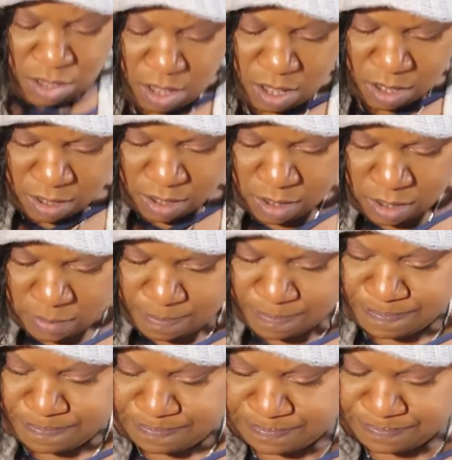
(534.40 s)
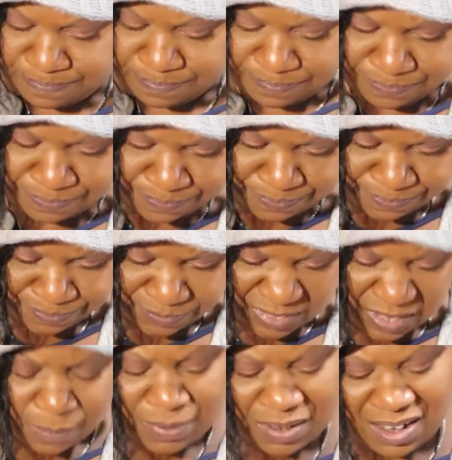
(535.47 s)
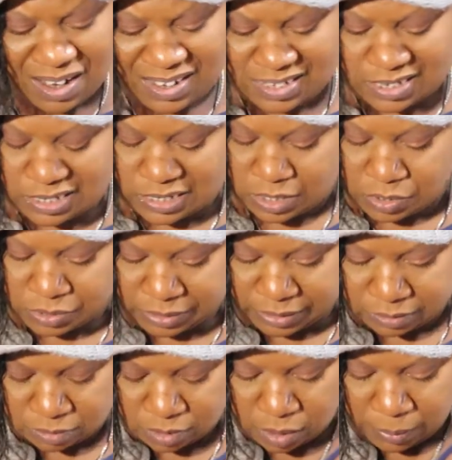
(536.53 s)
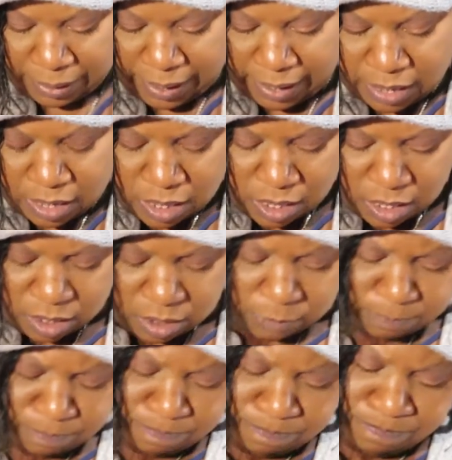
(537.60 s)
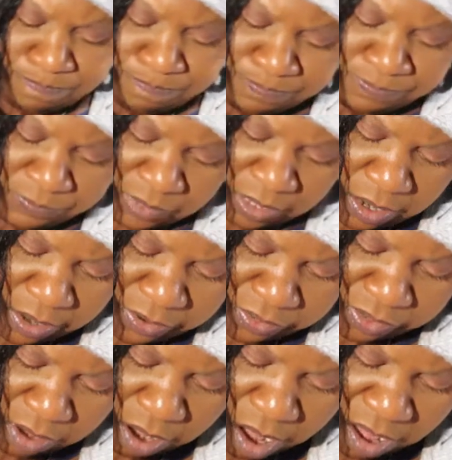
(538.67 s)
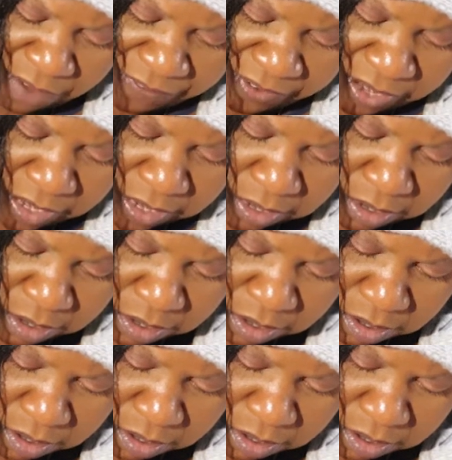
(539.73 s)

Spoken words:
But not necessarily, okay? And then under the coffin,